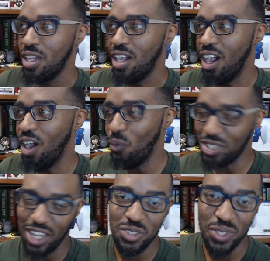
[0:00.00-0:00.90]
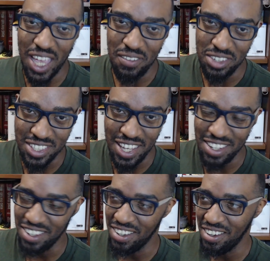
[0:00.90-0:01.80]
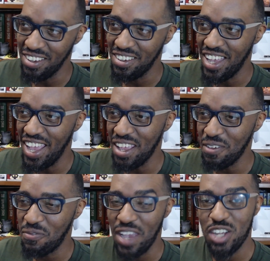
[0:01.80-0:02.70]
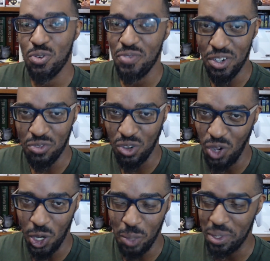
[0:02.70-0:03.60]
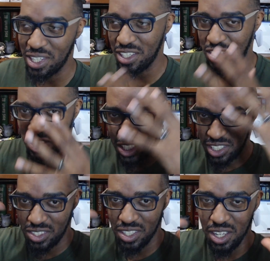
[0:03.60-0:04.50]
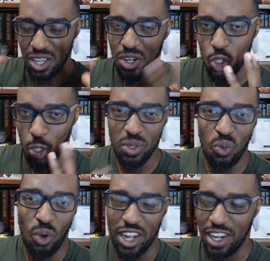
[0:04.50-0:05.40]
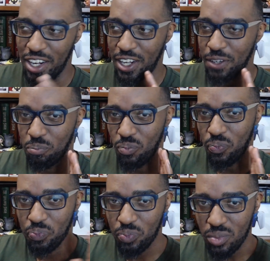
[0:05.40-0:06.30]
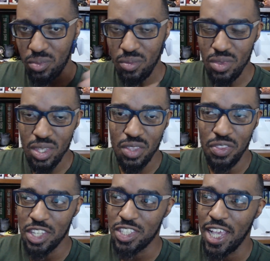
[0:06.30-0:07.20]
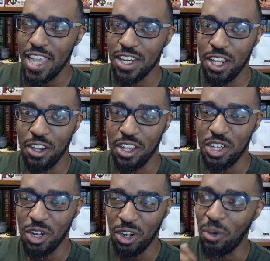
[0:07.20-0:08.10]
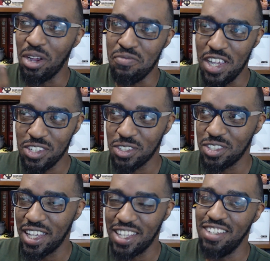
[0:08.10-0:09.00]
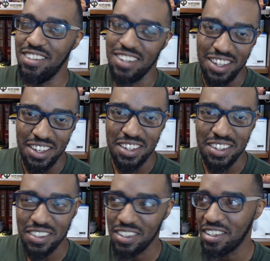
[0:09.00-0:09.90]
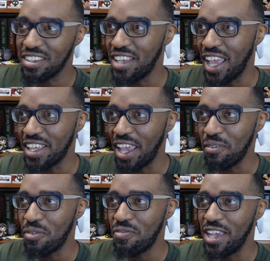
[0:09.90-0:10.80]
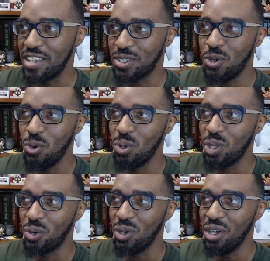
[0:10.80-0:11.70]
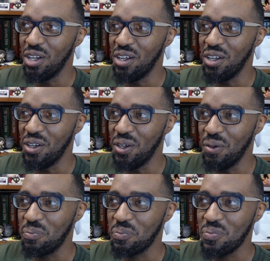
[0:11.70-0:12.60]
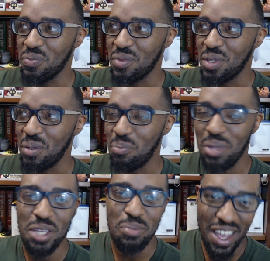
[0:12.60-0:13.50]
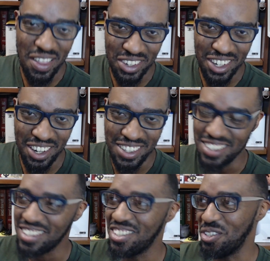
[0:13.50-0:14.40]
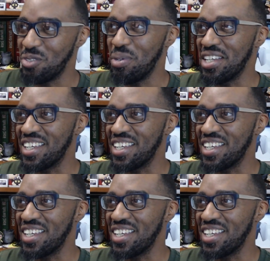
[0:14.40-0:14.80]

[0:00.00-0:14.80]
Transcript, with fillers: um, which also gave us a uh, a face reveal for Roka because she's normally wearing this headgear and you don't know what her face looks like, and gave, gave the fans a cool little uh, peek behind the curtain, so to speak,